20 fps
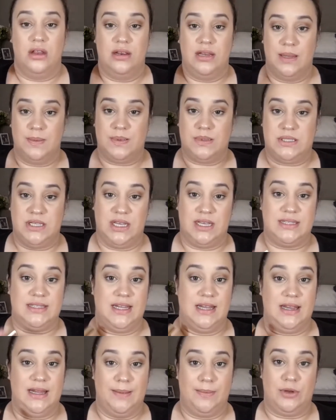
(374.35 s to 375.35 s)

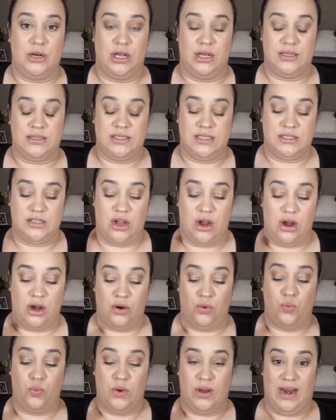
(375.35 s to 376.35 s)
Lipsticks, lip glosses
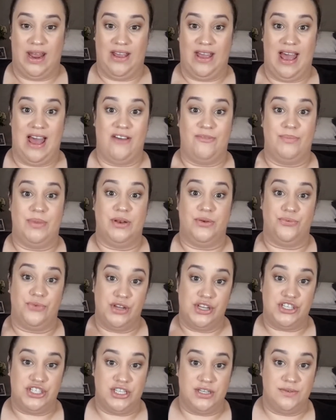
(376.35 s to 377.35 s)
are what I have been
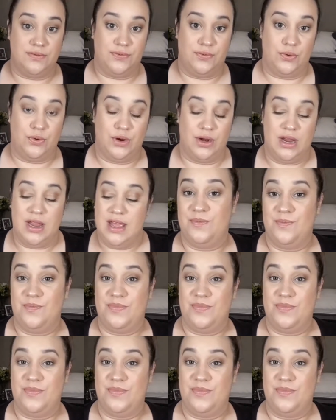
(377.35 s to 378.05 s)
reaching for.